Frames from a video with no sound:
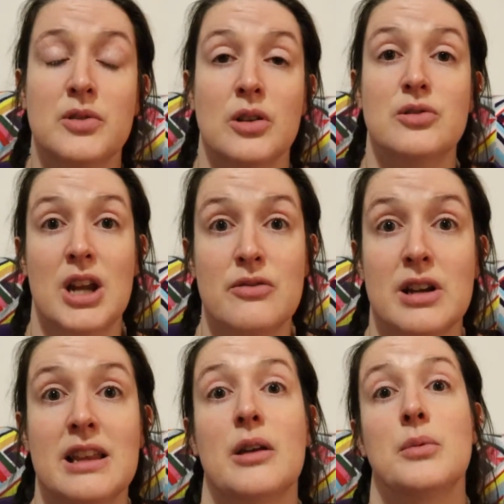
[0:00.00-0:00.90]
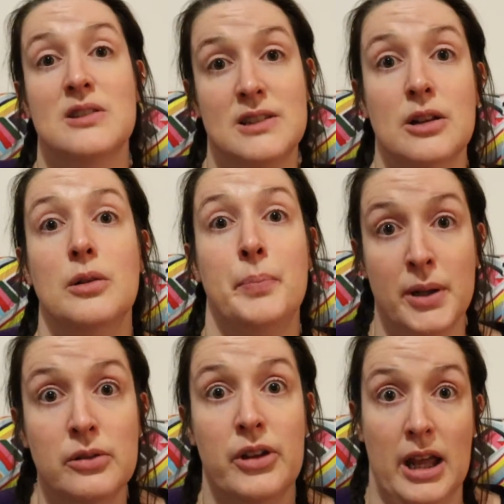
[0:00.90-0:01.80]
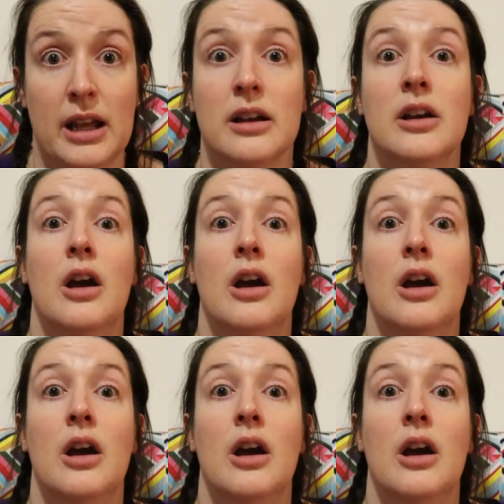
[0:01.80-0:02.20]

So generally they were still building